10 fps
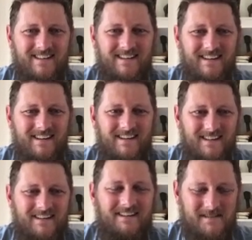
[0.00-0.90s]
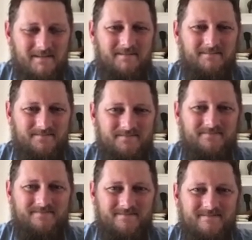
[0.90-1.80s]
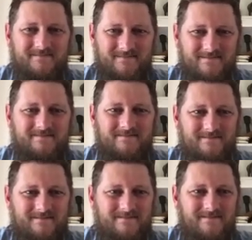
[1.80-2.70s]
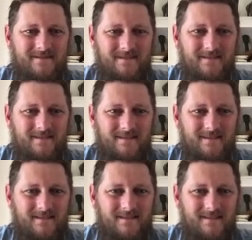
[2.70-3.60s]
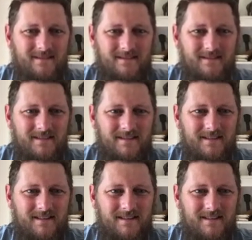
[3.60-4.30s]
The person shown says nothing.